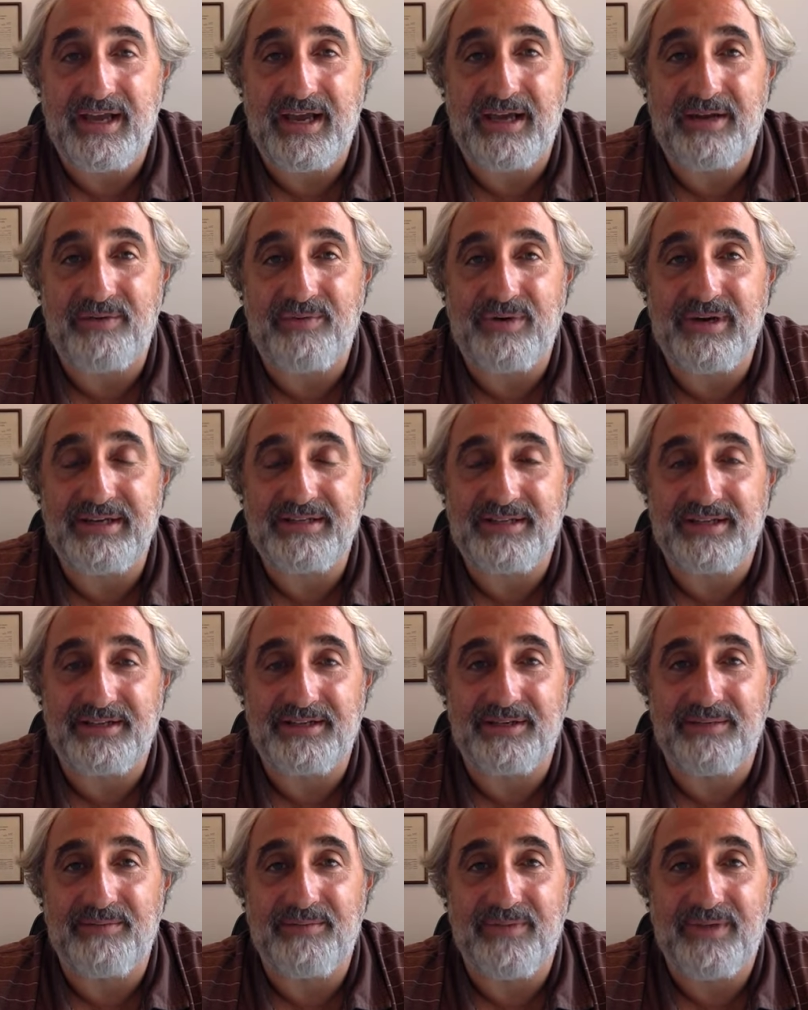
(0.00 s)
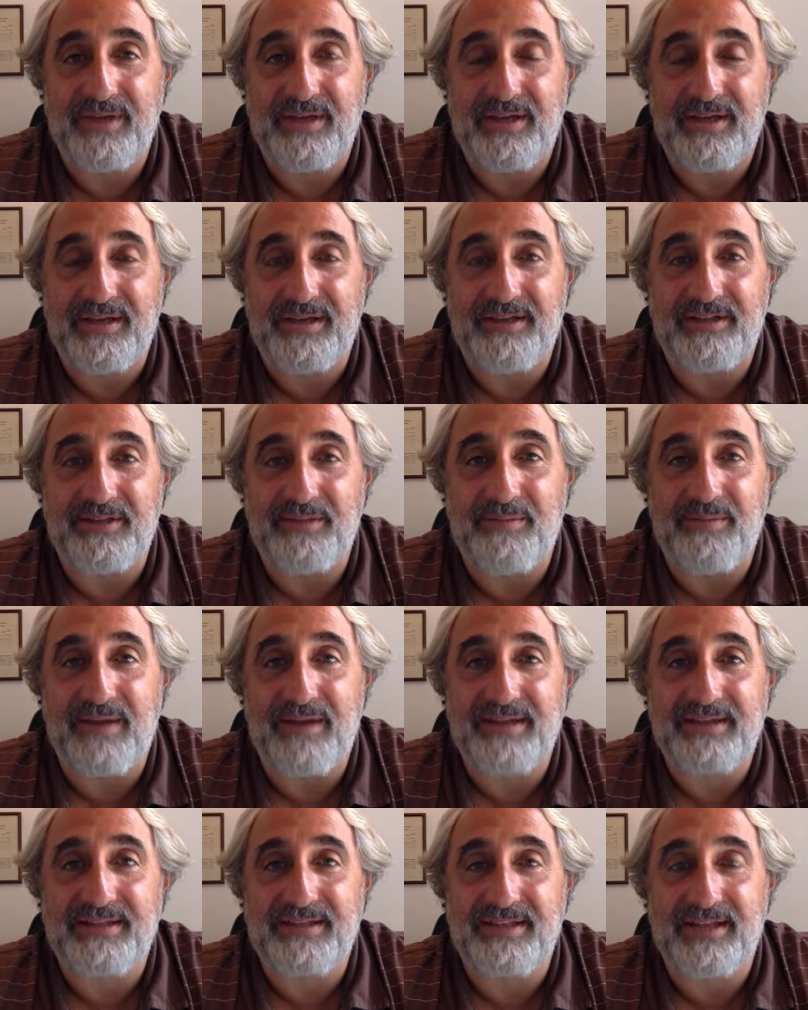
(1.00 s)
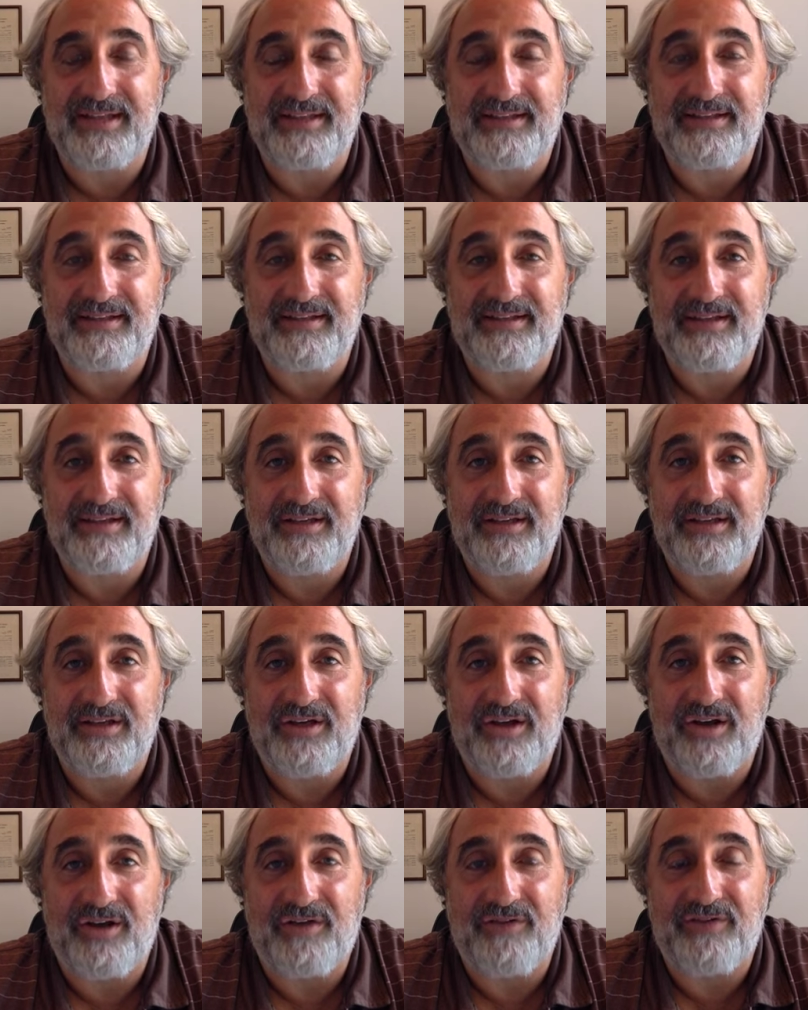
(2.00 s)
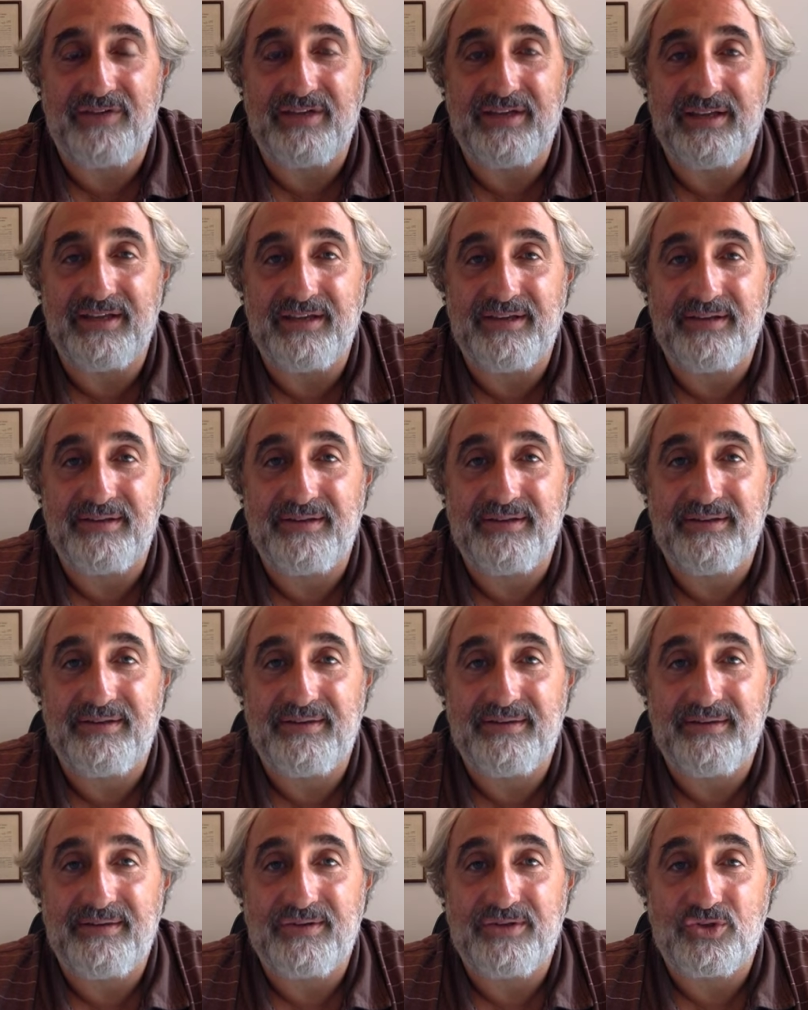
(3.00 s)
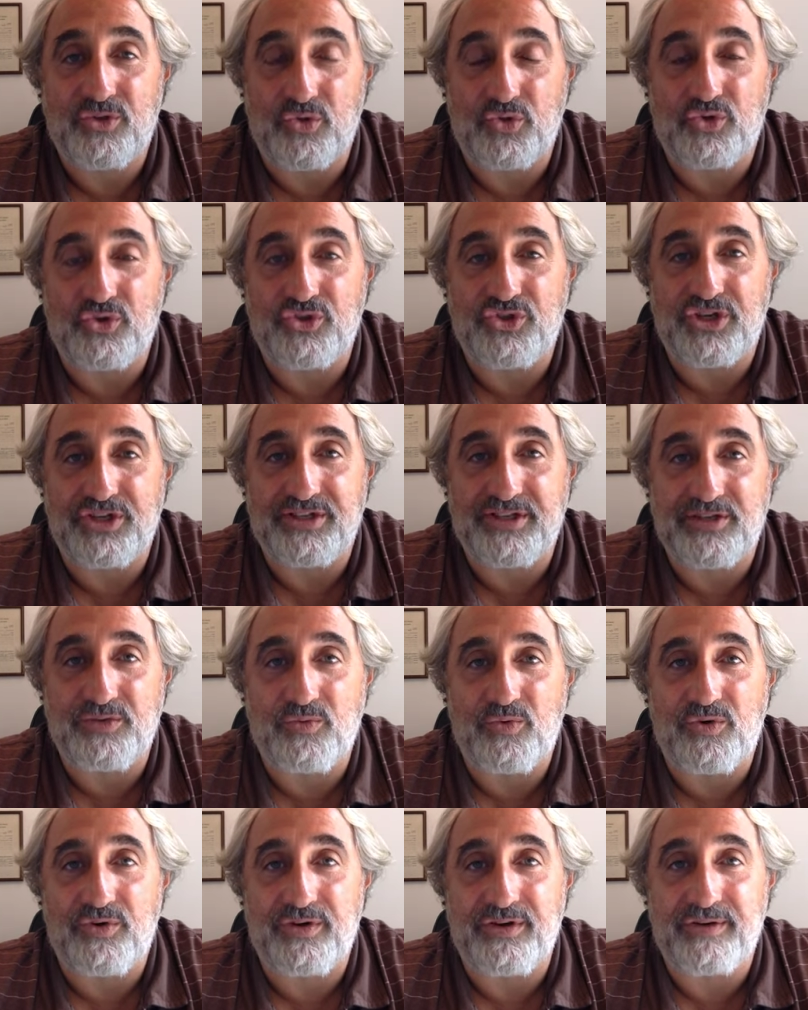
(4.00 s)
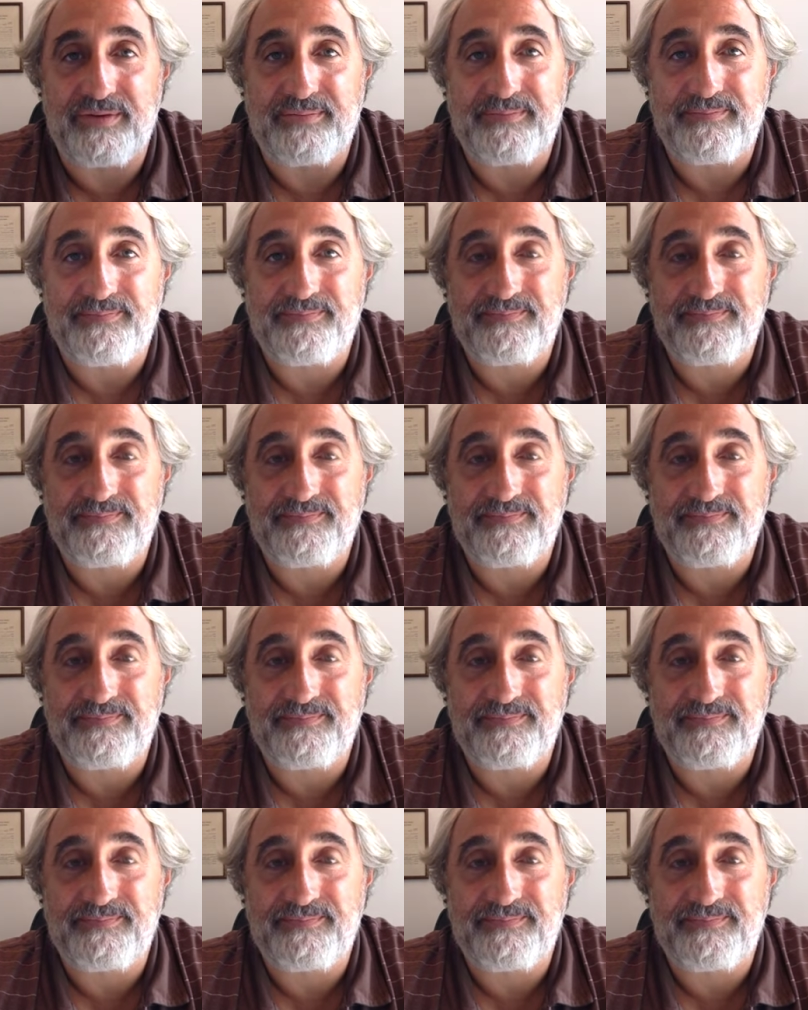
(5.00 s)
and racism in the mindset of a social justice warrior.